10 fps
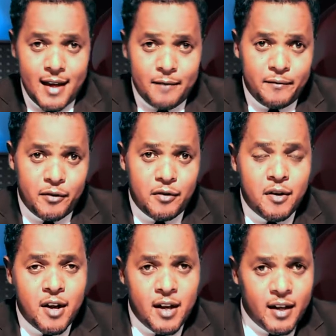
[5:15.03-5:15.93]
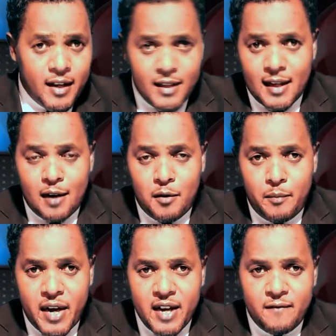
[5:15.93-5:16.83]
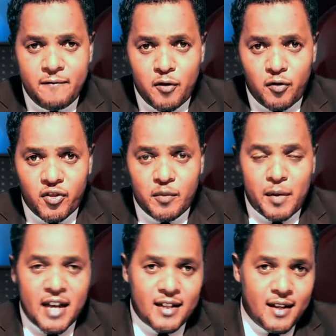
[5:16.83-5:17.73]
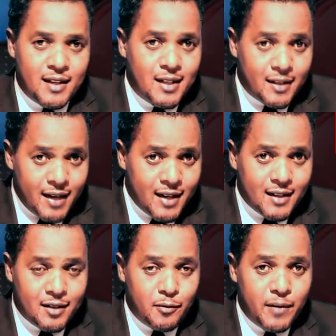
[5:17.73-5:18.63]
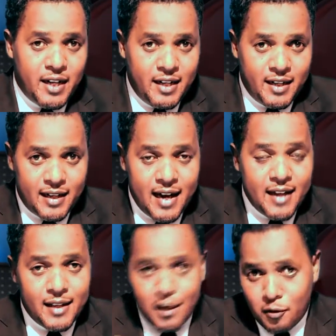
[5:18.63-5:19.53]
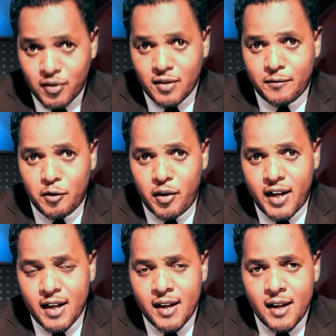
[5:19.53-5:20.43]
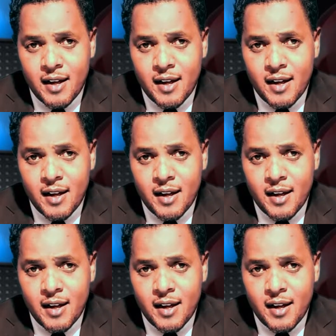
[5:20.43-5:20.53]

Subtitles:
Therefore, it's a combined force plus the stress you will incur in the course of going.